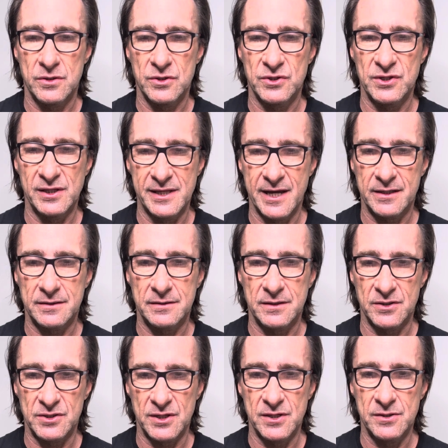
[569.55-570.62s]
celiac
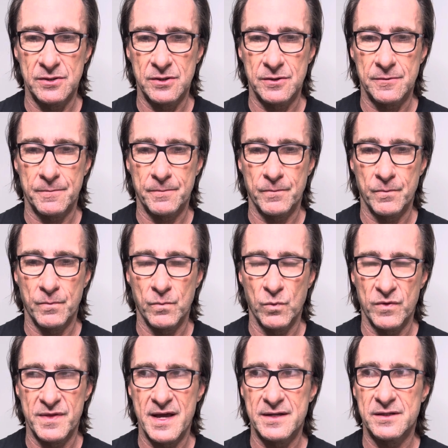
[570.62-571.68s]
disease
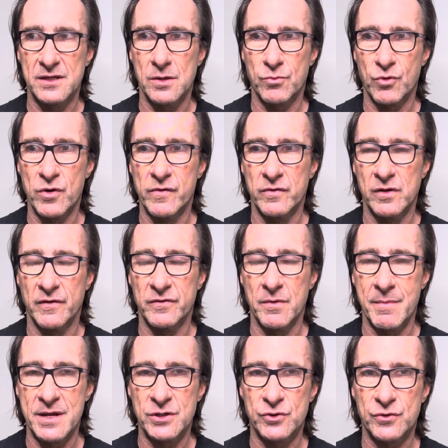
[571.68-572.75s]
without the approval of the
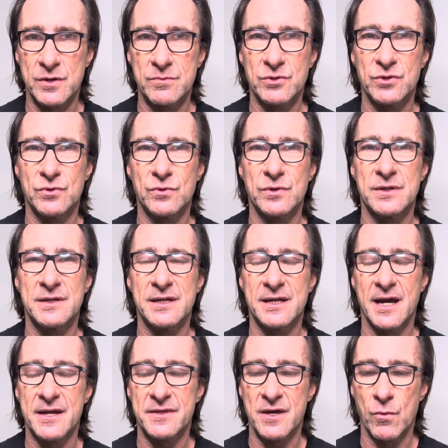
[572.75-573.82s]
mainstream to
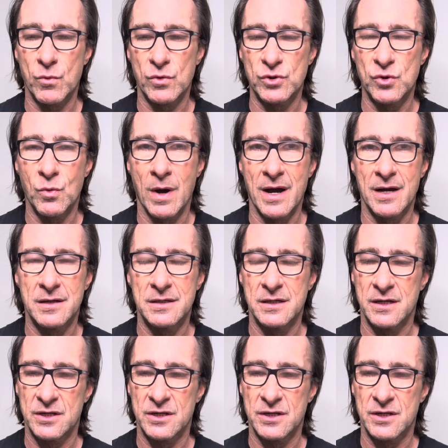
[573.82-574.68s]
indicate that you are